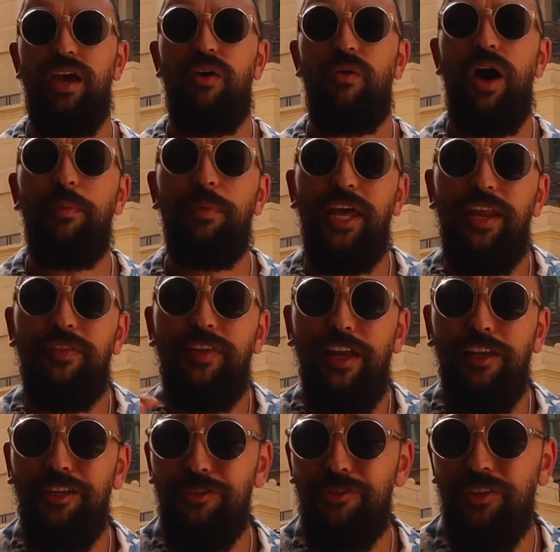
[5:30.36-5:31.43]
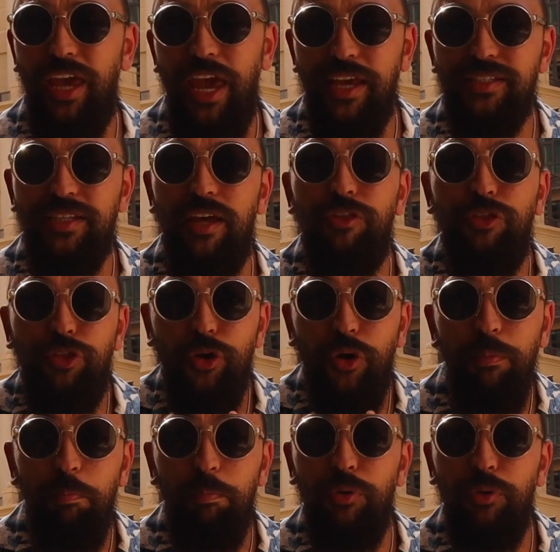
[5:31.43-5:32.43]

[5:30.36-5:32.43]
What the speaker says: What I'm gonna tell you today is that don't